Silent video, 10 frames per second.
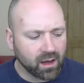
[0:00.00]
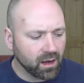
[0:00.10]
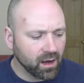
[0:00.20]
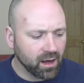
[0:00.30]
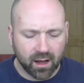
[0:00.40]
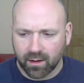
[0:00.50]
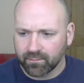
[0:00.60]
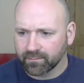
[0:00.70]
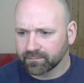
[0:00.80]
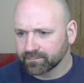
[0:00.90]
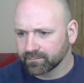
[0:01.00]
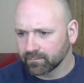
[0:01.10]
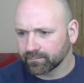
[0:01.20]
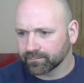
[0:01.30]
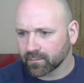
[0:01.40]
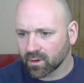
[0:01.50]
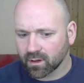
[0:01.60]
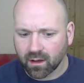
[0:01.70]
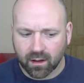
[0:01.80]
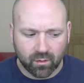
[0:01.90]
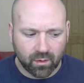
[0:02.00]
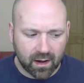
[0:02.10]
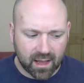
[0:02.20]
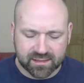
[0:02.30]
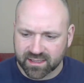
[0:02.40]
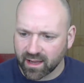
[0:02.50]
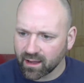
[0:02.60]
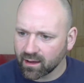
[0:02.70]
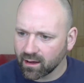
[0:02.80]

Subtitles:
Well, at it,